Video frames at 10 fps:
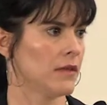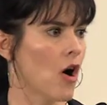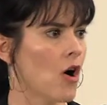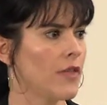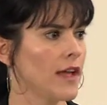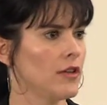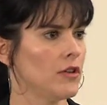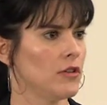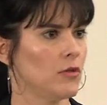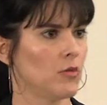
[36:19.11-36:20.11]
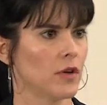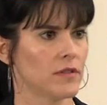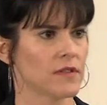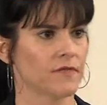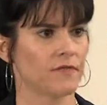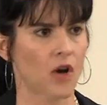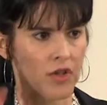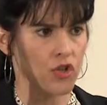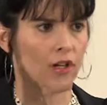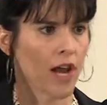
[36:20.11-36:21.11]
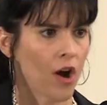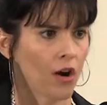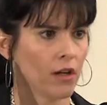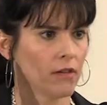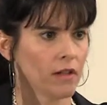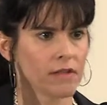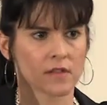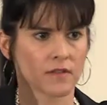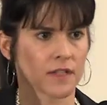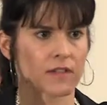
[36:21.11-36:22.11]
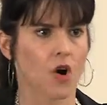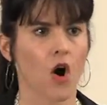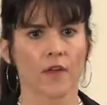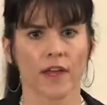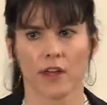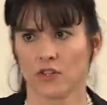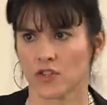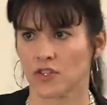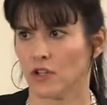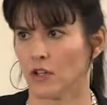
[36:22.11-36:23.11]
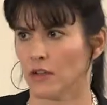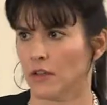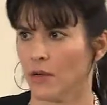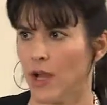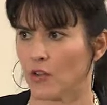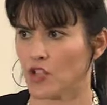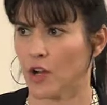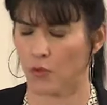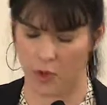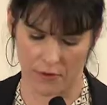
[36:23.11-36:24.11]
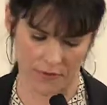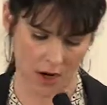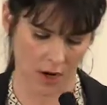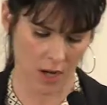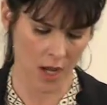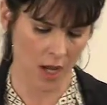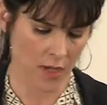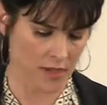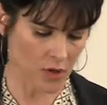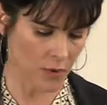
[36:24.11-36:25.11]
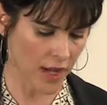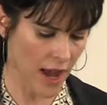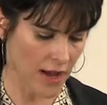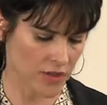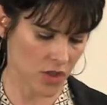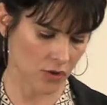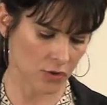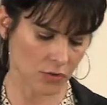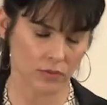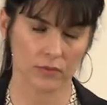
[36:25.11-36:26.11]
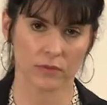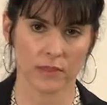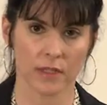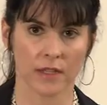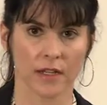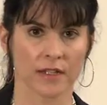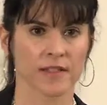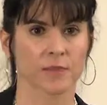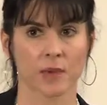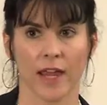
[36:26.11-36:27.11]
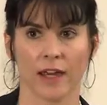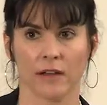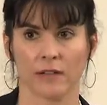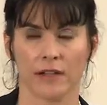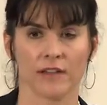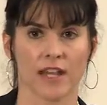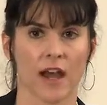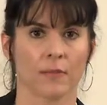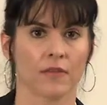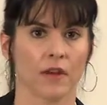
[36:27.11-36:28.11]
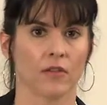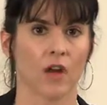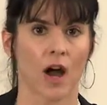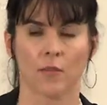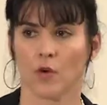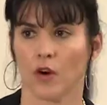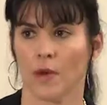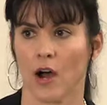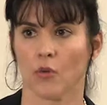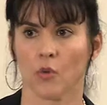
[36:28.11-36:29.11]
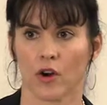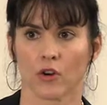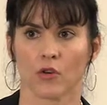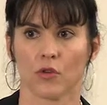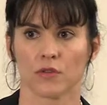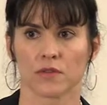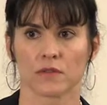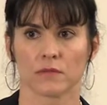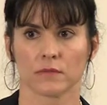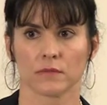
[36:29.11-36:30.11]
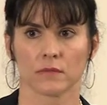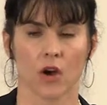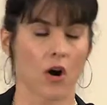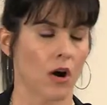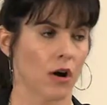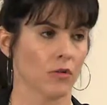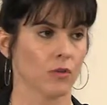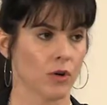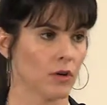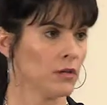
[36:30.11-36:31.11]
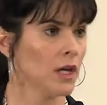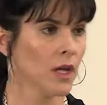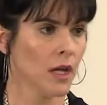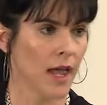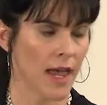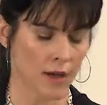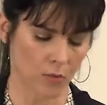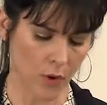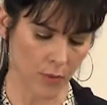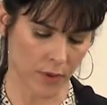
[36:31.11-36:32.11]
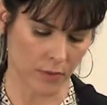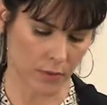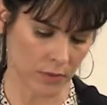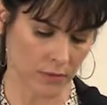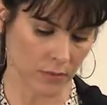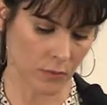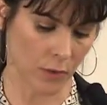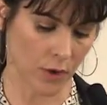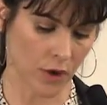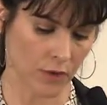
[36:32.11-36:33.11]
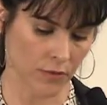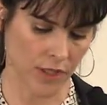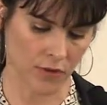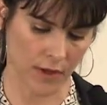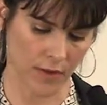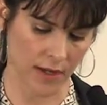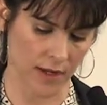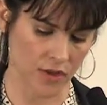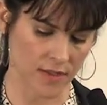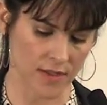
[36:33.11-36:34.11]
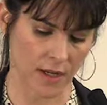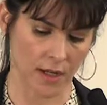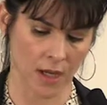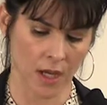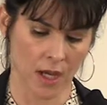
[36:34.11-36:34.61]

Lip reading: All they knew was foster care. That's all they understood about child welfare. So we had to explain in depth a lot more about what our goals were, and what we were currently doing in the agency.